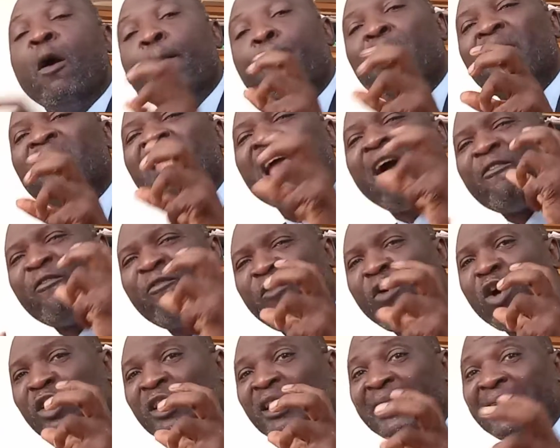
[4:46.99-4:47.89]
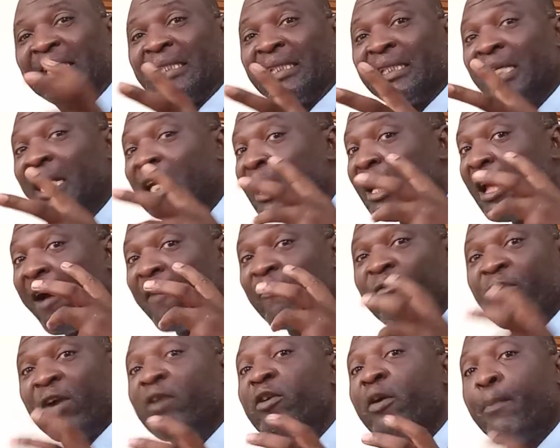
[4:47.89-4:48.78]
but their forces are
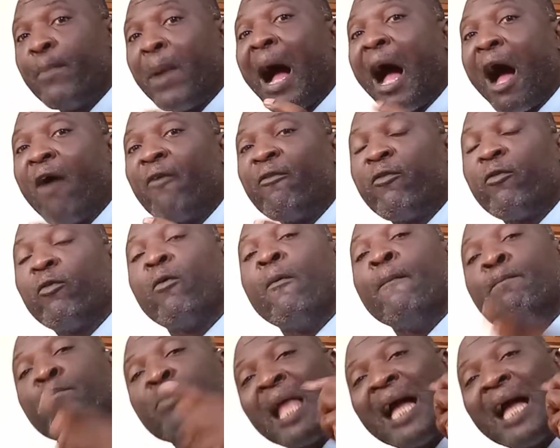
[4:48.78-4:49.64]
very powerful.